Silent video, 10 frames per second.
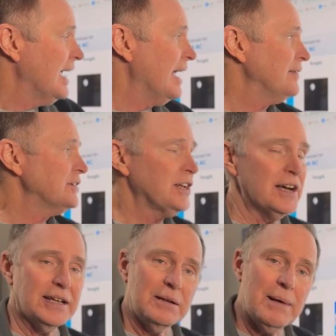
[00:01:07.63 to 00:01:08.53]
and they're
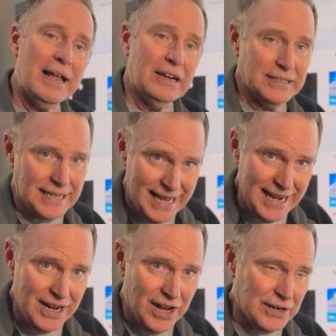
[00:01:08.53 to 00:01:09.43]
talking about on
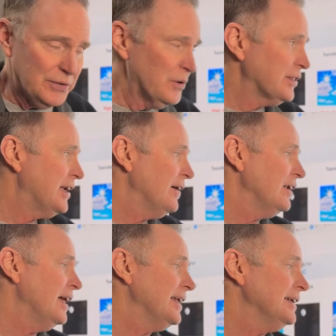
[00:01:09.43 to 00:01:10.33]
Kitty Hawk, North
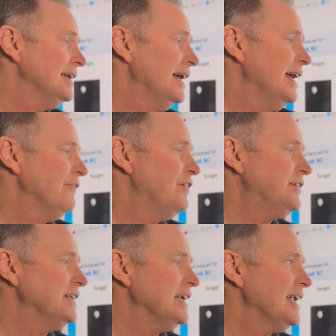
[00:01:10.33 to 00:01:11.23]
Carolina,
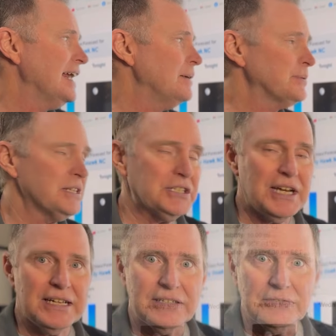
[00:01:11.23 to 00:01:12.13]
50 to 90% chance